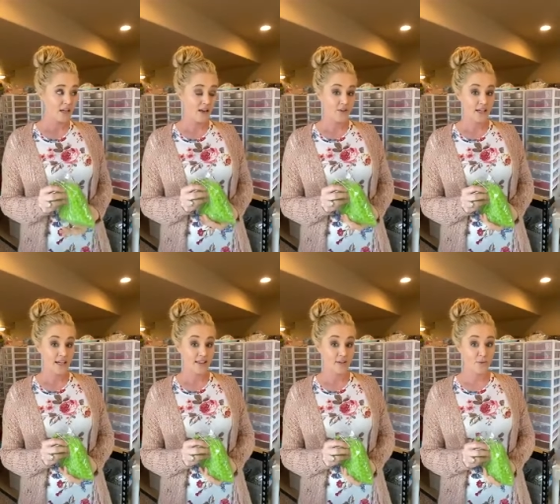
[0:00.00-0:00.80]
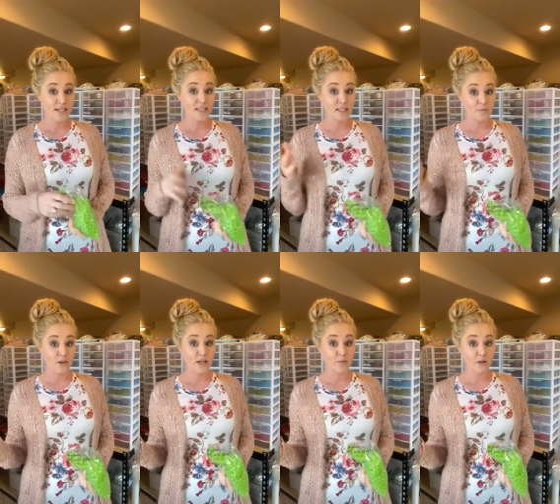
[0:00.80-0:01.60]
ever get the rest of the
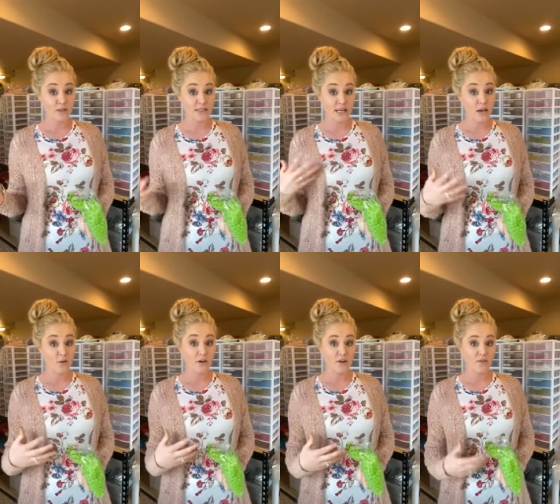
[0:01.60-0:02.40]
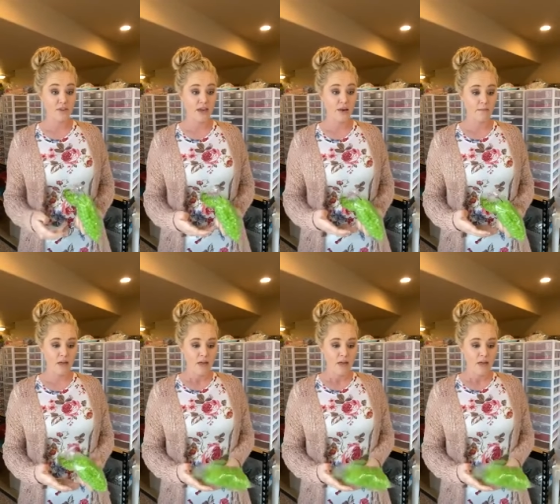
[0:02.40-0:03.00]
printed pearls that I ordered for them.